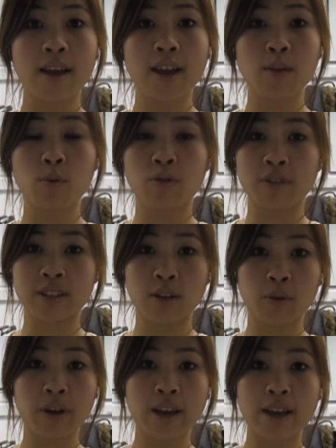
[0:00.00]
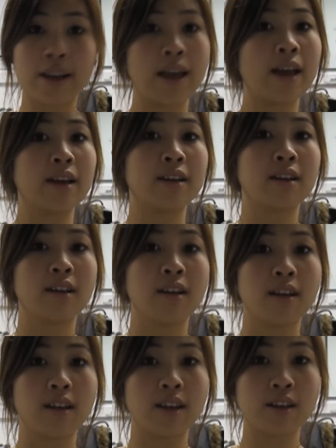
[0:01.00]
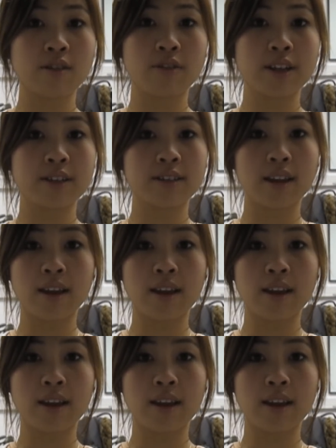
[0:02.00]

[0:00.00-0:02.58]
it will result in an increase